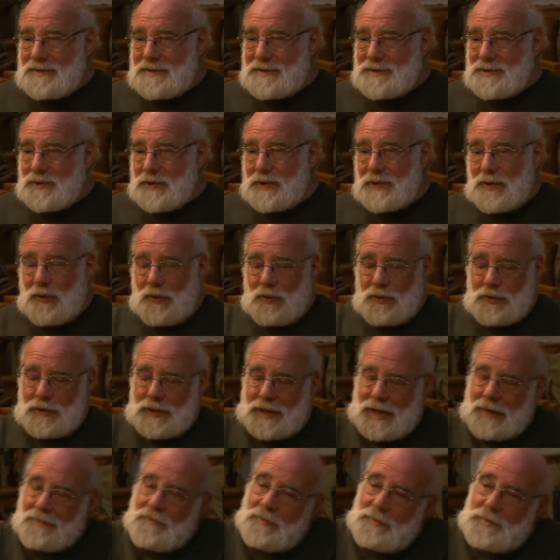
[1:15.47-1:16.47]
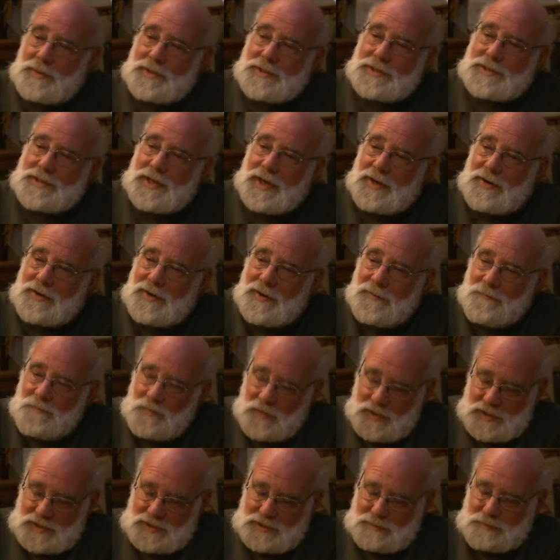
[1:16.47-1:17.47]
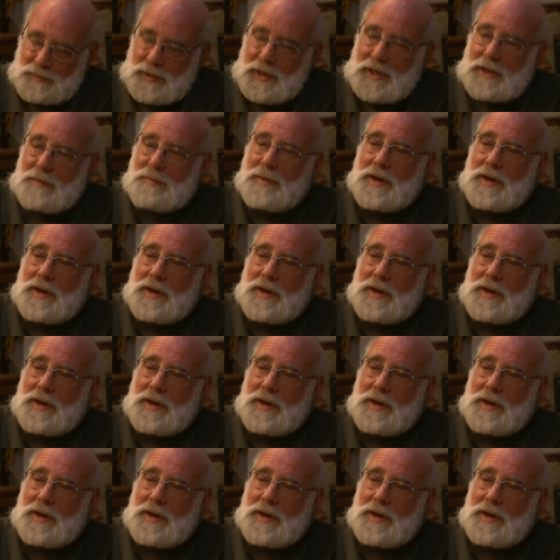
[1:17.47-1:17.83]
So their own governments are spending